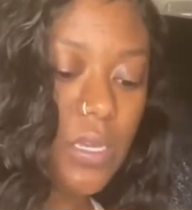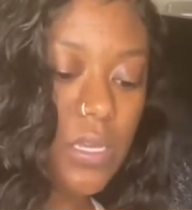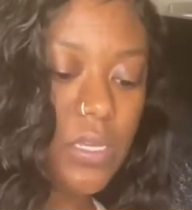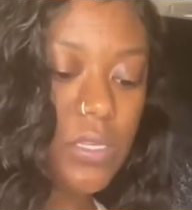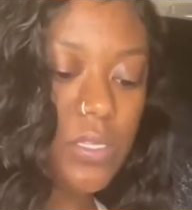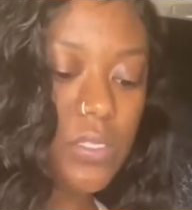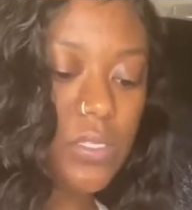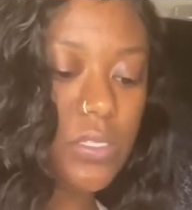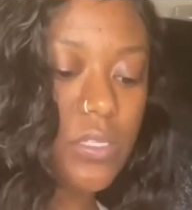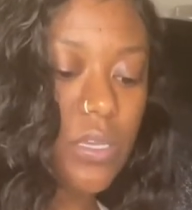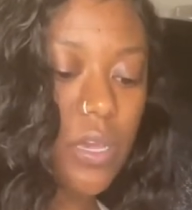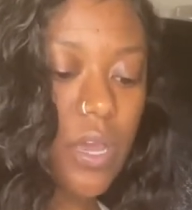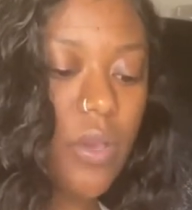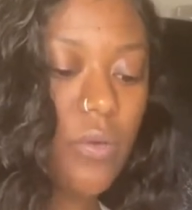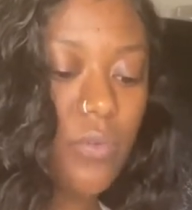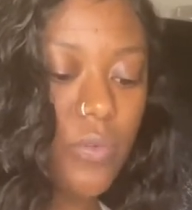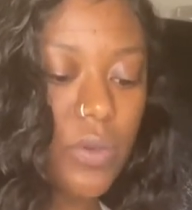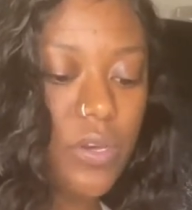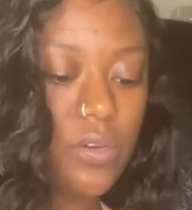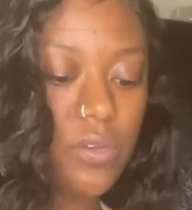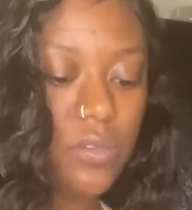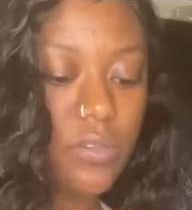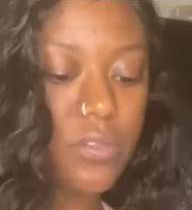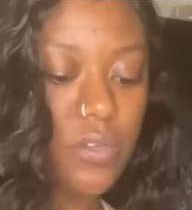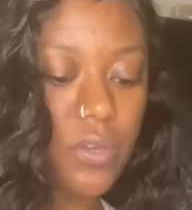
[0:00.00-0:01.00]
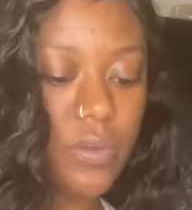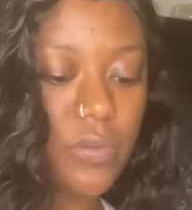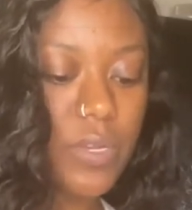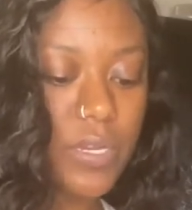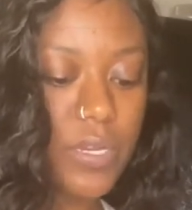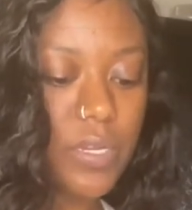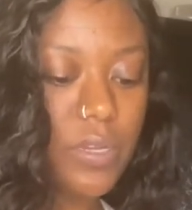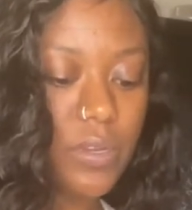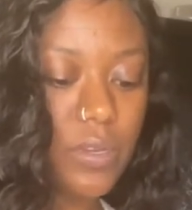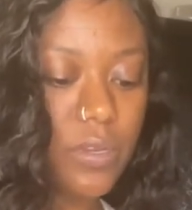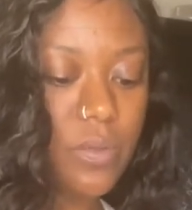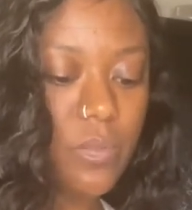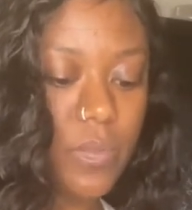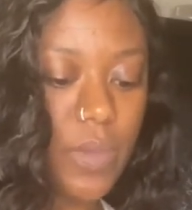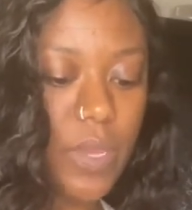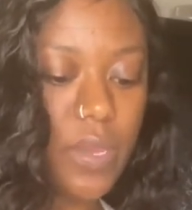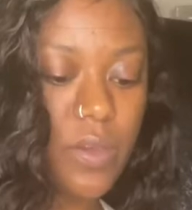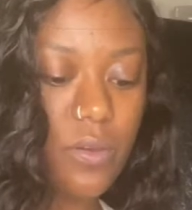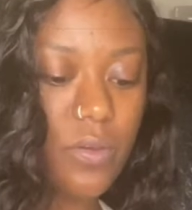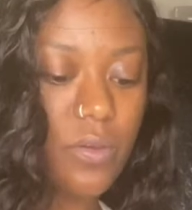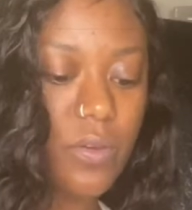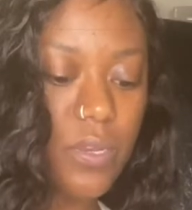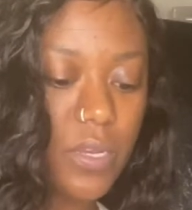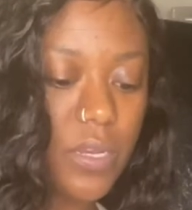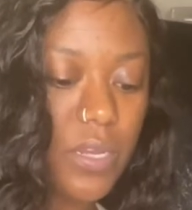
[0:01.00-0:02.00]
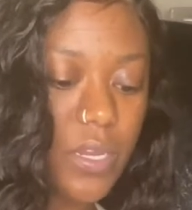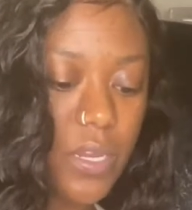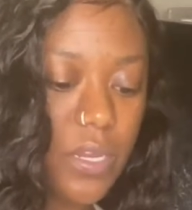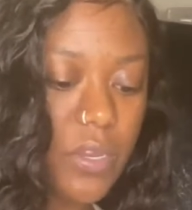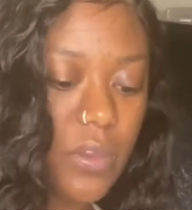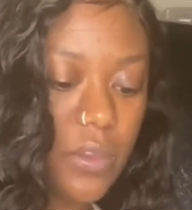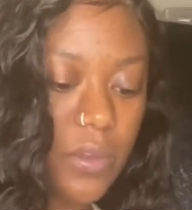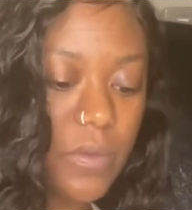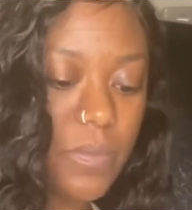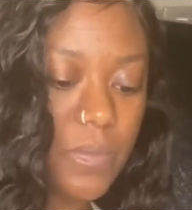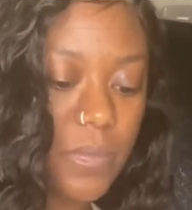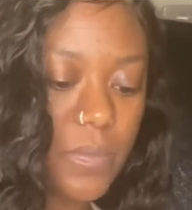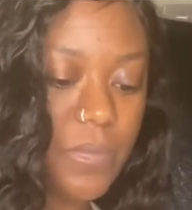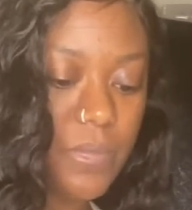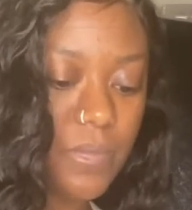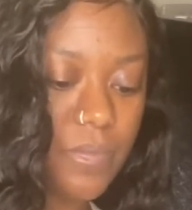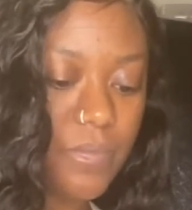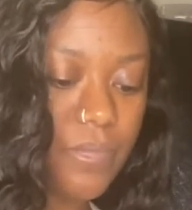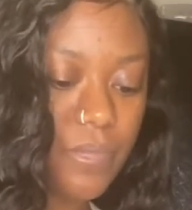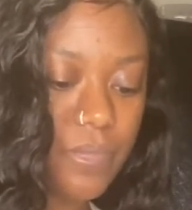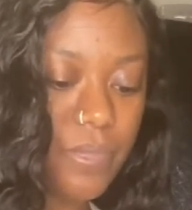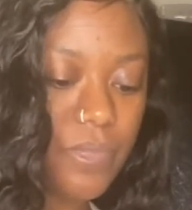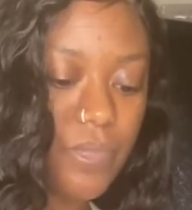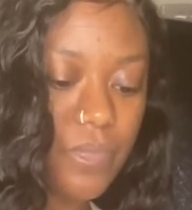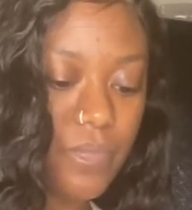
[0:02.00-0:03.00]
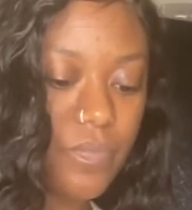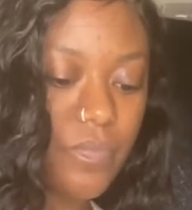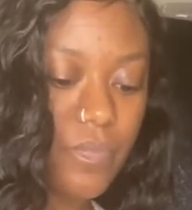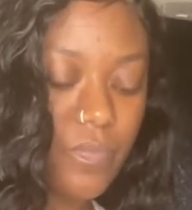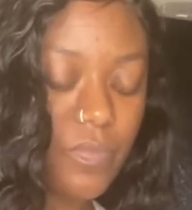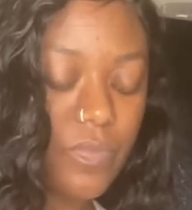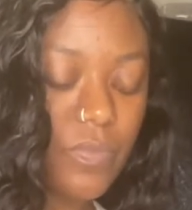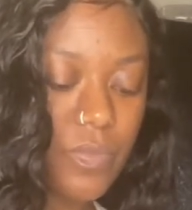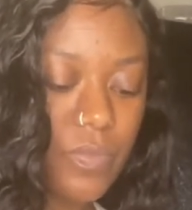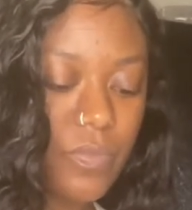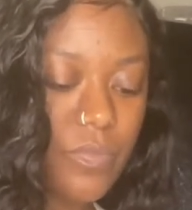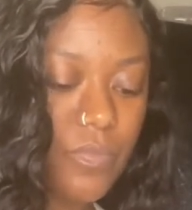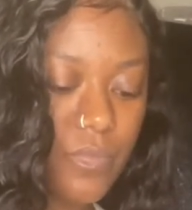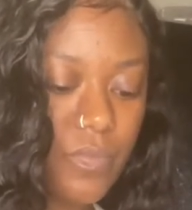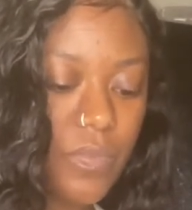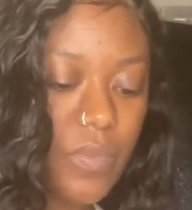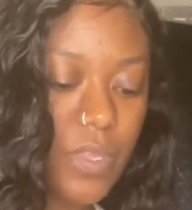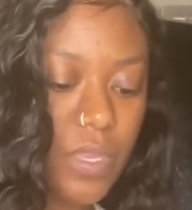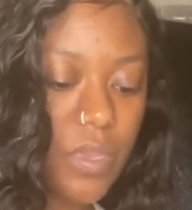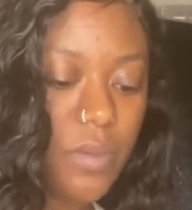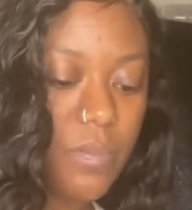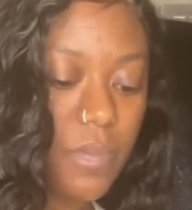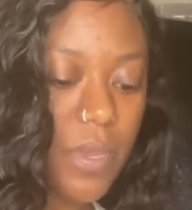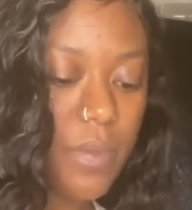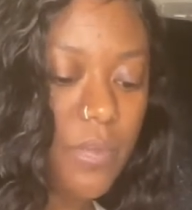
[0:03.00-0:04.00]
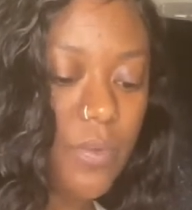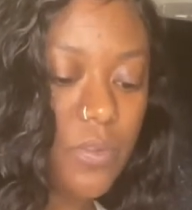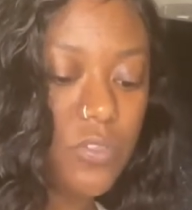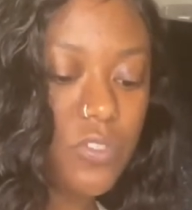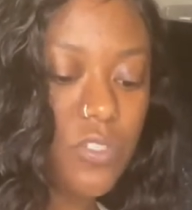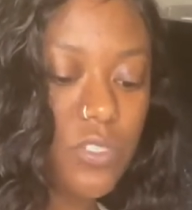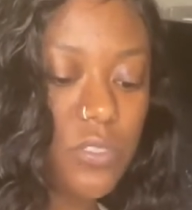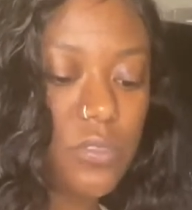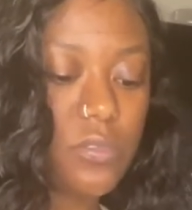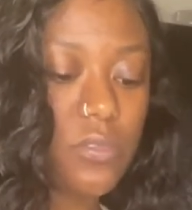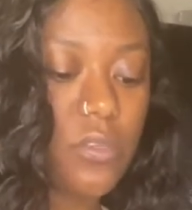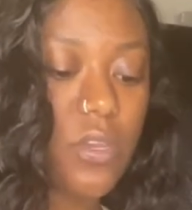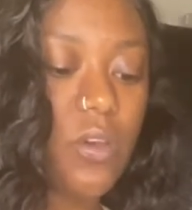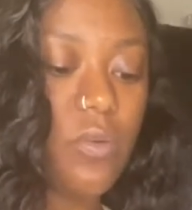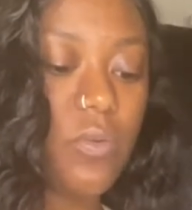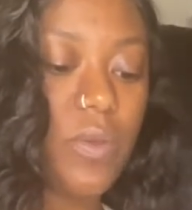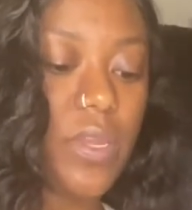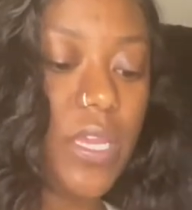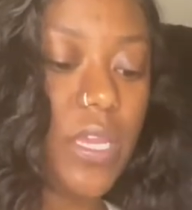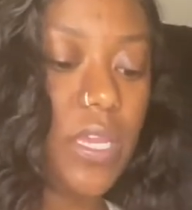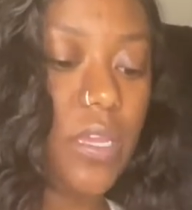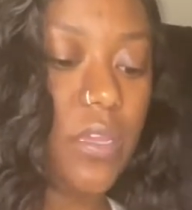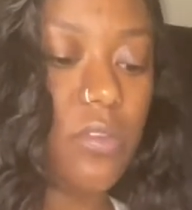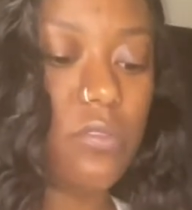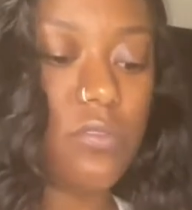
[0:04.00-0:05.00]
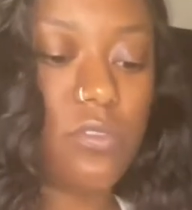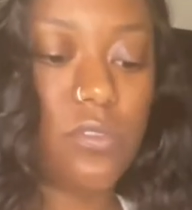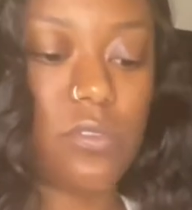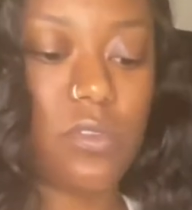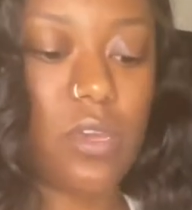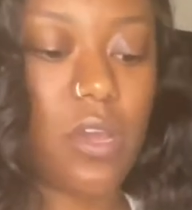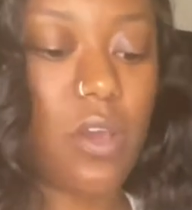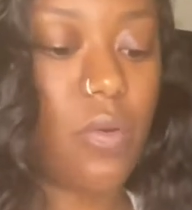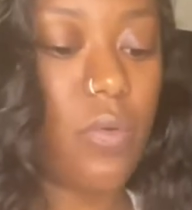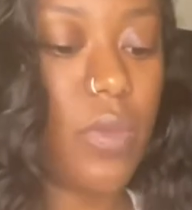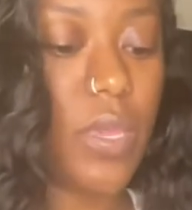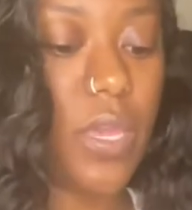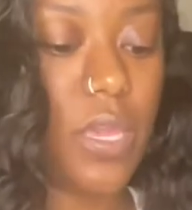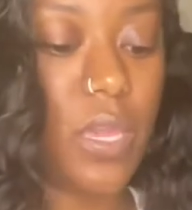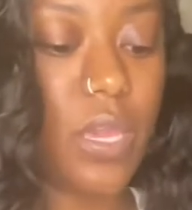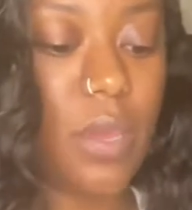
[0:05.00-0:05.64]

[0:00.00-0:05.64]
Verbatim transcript: So I will throw in a good amount in there. And babe, you just go in, you just go in.